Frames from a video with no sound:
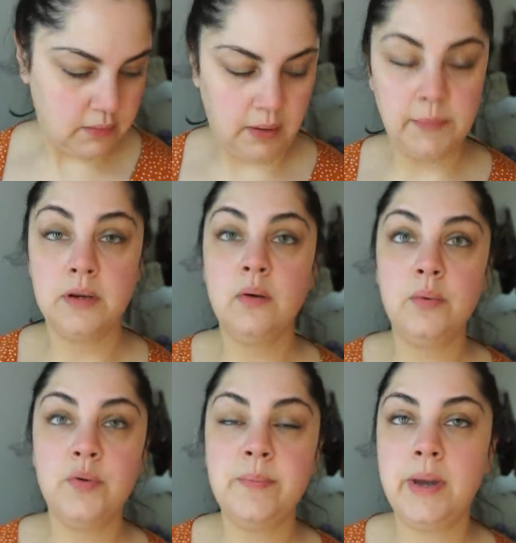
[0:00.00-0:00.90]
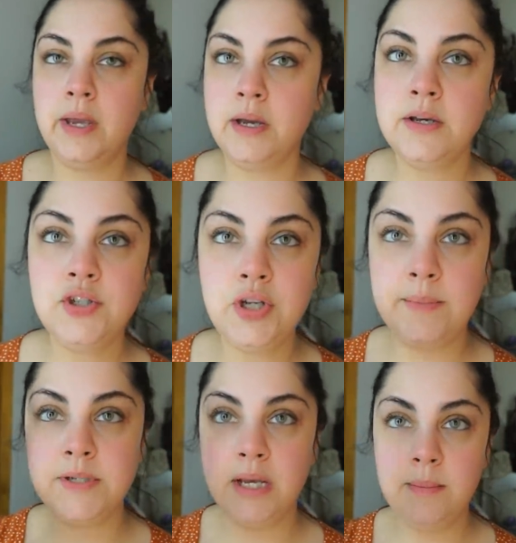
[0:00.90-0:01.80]
I'm going to go in with my
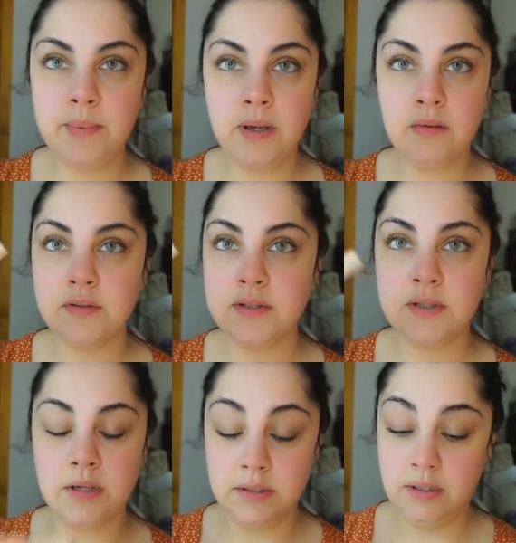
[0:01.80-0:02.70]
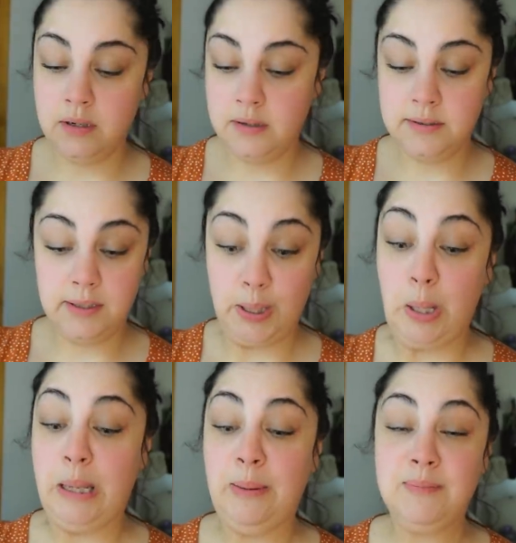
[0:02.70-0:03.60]
Shape Tape. And it looks disgusting, guys. I know.
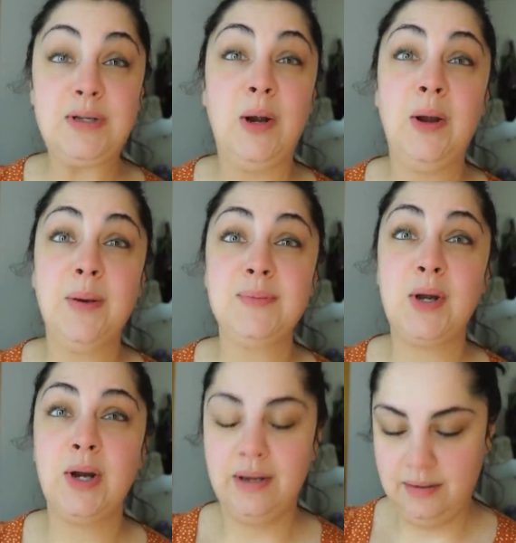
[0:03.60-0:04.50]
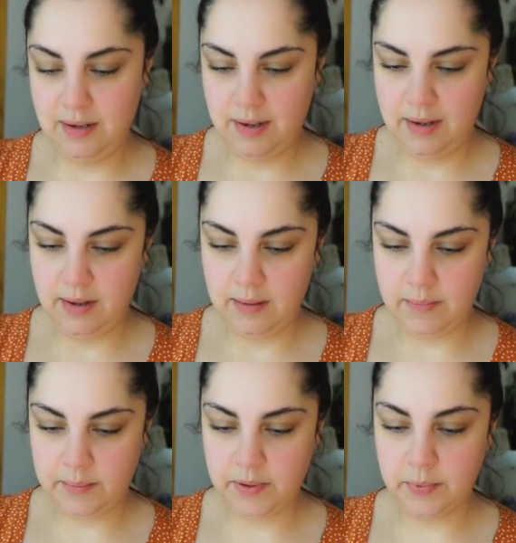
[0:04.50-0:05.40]
I'm sorry. I'm sorry.
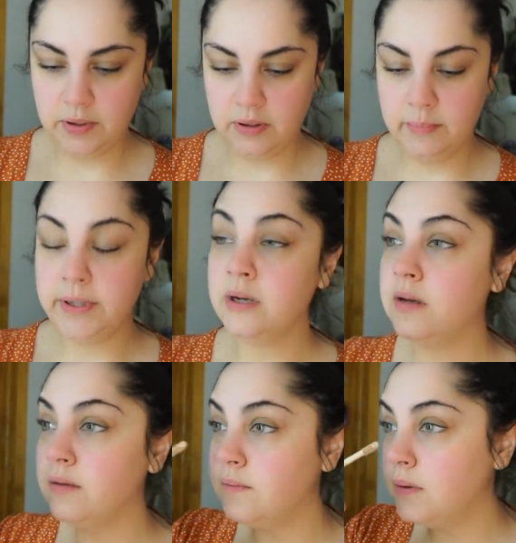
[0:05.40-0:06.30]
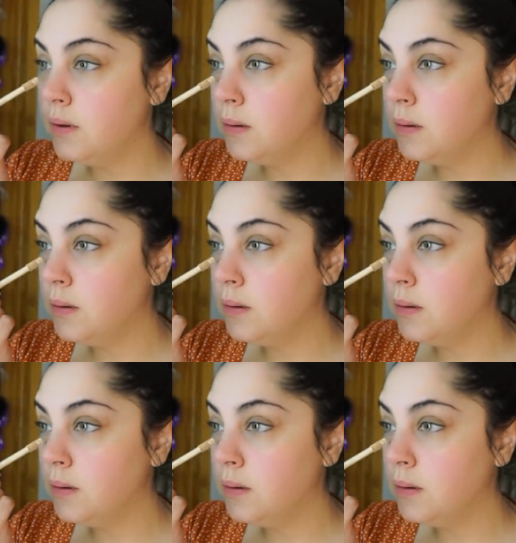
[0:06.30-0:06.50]
But I'm going to put a little bit of